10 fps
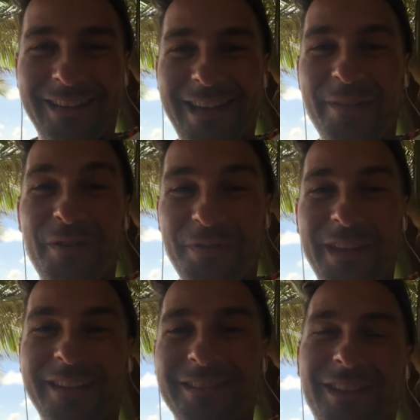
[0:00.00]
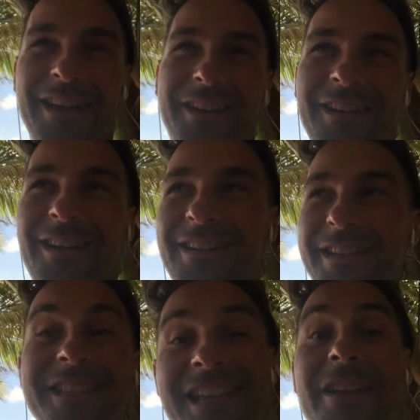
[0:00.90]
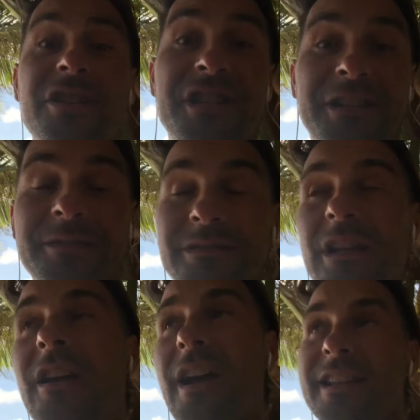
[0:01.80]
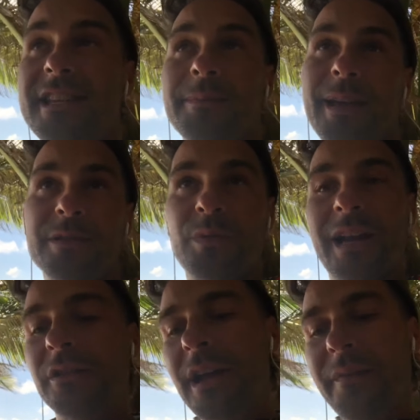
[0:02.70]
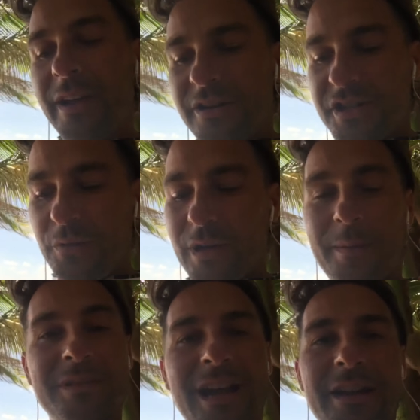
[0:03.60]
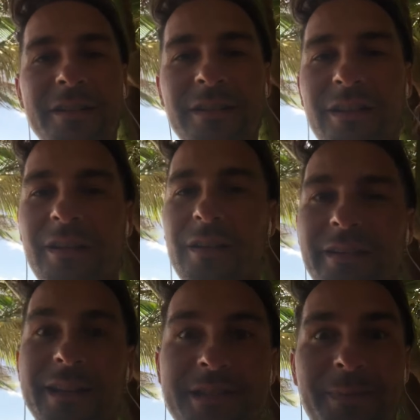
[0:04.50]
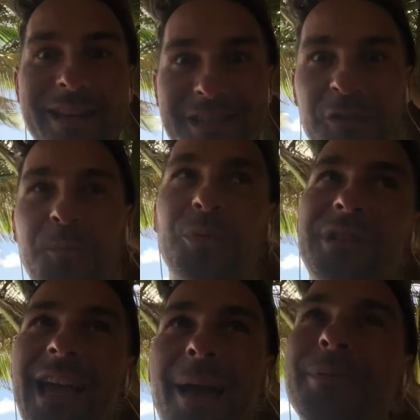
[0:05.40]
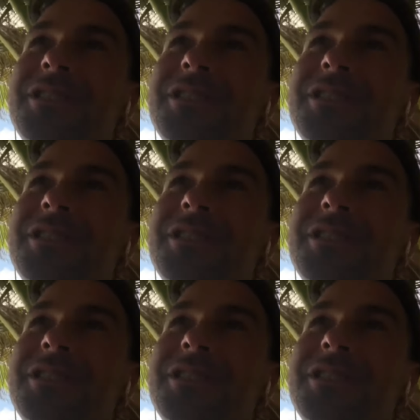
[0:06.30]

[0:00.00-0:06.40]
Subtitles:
everything needs energy, and sometimes when I don't have energy, when I'm tired, it's amazing to put the app and